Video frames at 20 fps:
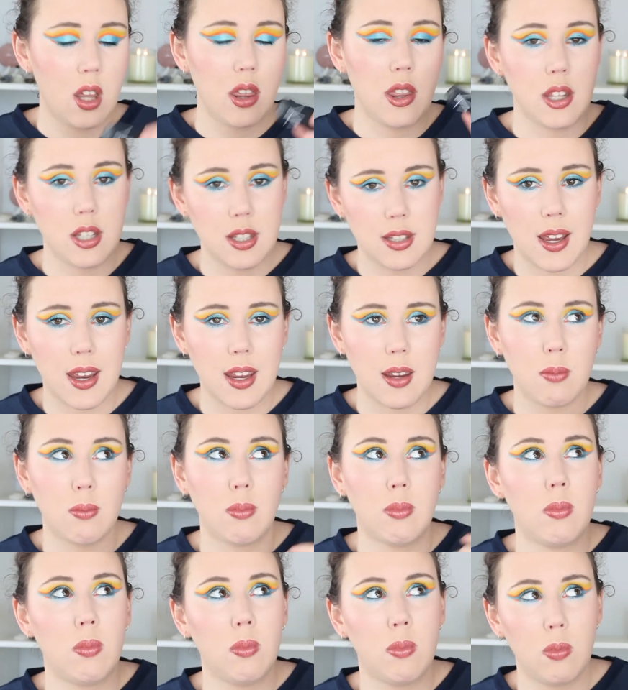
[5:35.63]
the
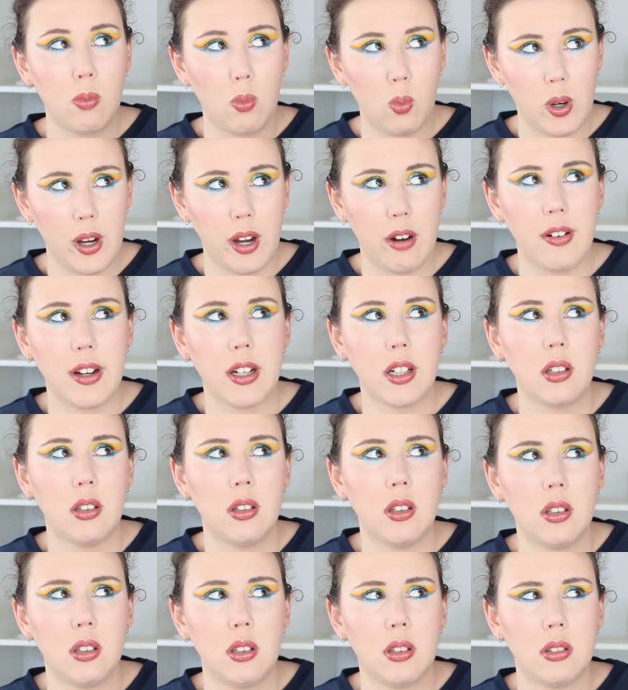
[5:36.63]
same wearing,
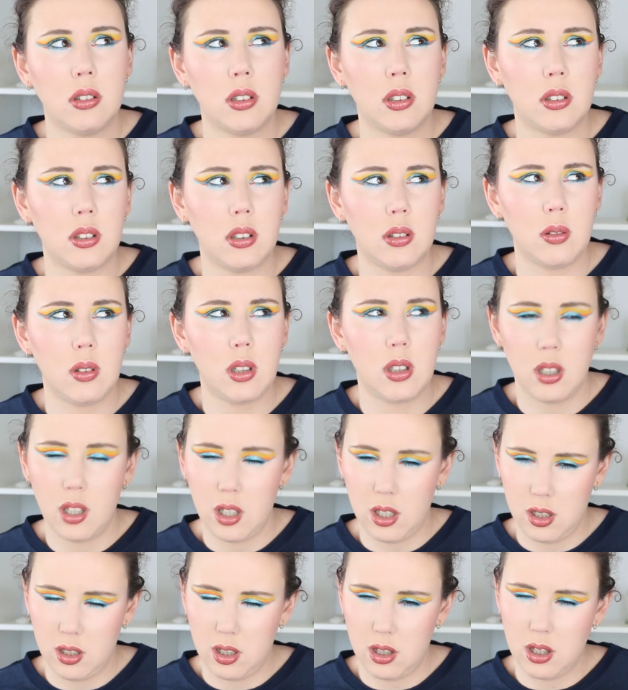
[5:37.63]

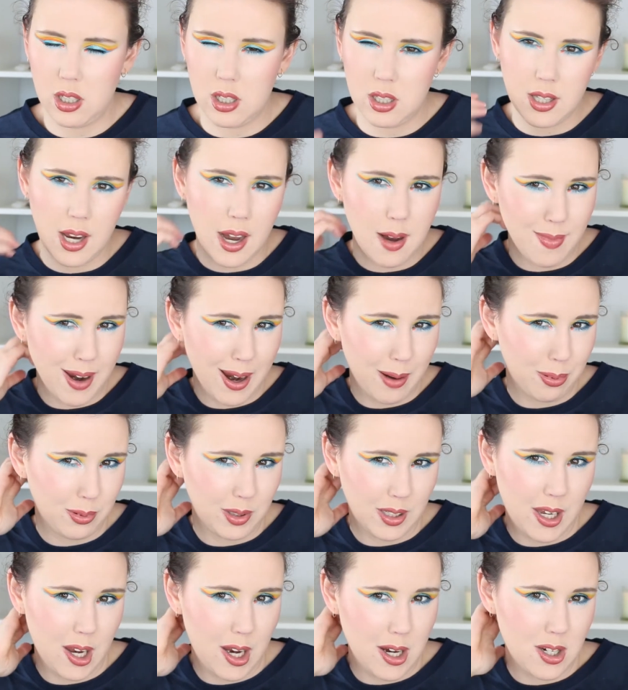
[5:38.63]
the same
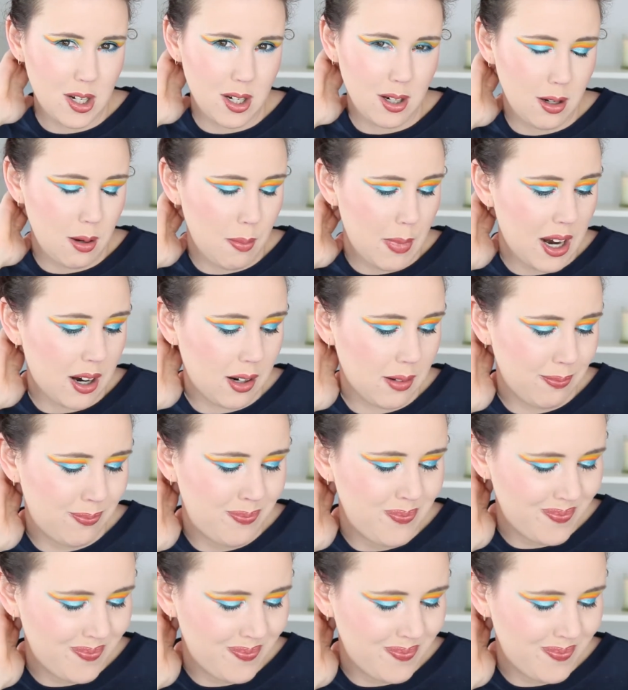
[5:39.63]
application amount.